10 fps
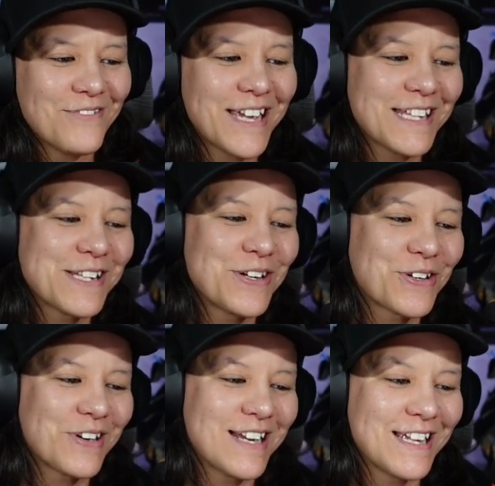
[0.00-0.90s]
we can still
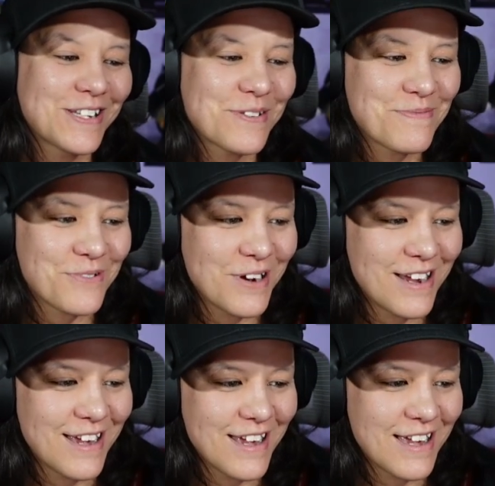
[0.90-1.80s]
gritty and support.
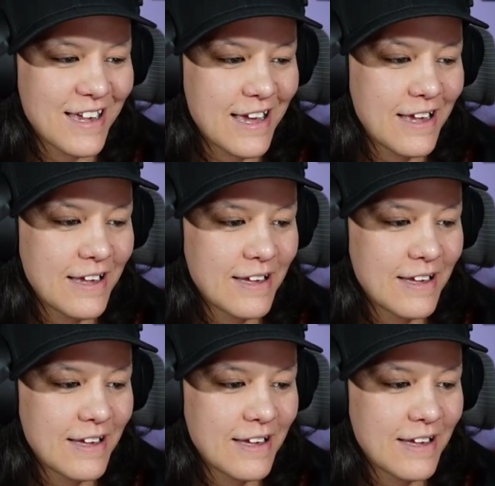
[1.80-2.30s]
Yeah, yeah,